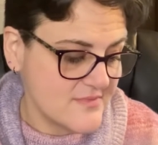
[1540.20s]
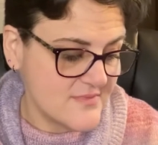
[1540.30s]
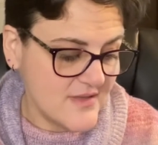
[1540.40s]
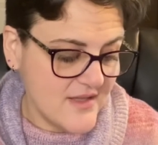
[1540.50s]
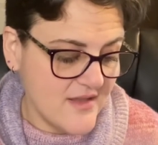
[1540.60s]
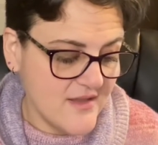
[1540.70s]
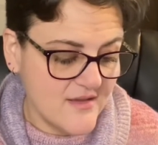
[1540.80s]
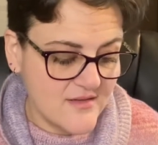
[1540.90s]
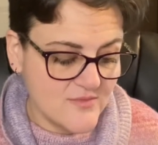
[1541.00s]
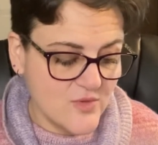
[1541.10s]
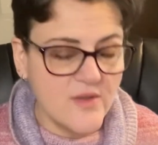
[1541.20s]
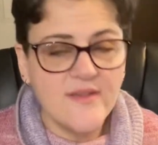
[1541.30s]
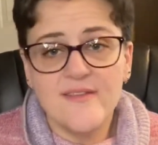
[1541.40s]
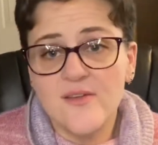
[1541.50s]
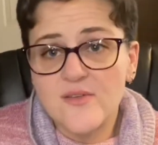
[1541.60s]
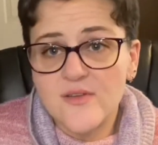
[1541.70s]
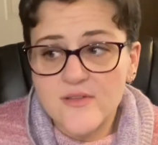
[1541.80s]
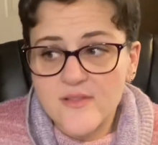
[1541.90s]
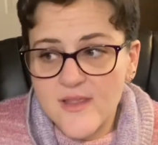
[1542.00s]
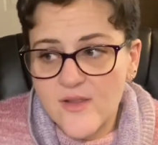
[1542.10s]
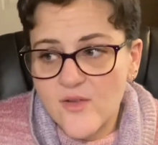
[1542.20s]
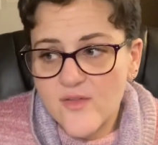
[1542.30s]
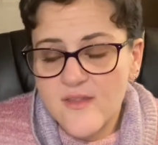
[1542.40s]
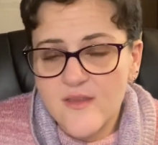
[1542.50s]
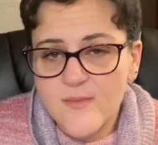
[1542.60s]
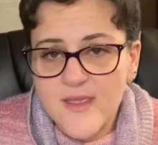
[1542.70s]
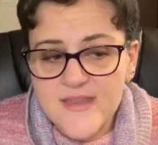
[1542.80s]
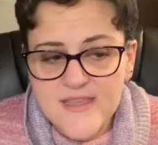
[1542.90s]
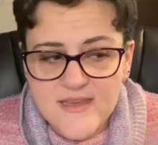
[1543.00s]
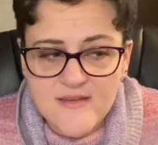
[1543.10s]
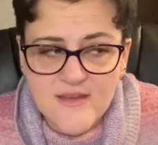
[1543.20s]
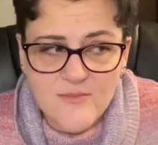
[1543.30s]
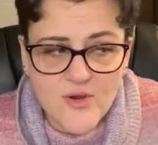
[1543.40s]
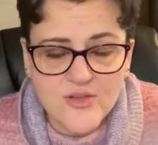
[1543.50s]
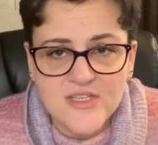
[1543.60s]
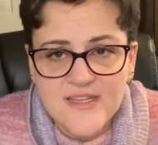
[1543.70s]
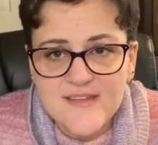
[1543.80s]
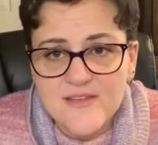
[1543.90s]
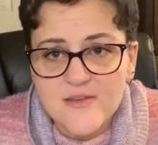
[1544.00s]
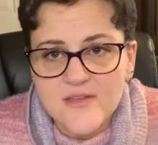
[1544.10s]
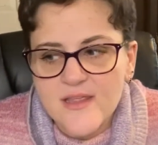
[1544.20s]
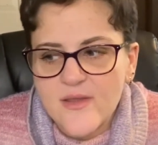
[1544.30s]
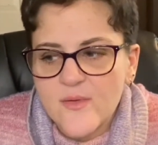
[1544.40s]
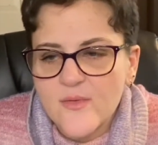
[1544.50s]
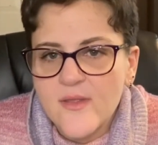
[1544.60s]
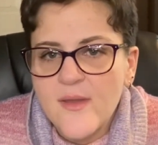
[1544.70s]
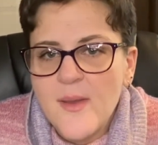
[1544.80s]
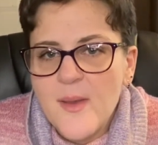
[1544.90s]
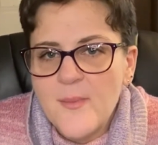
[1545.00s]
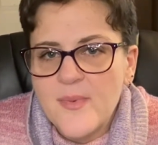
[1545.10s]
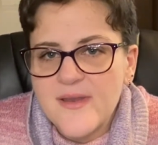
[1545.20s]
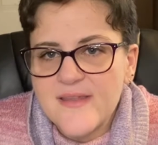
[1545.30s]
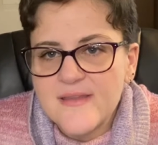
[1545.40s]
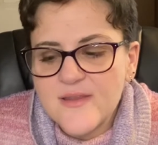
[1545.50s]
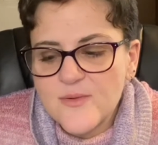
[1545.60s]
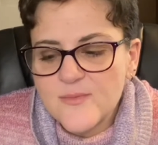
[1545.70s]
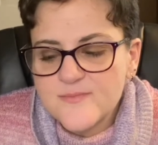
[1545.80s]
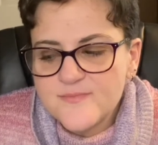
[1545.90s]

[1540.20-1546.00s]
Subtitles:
he's still into Legos. He's gonna be 18 in March, and he's still into Legos. But it, you know,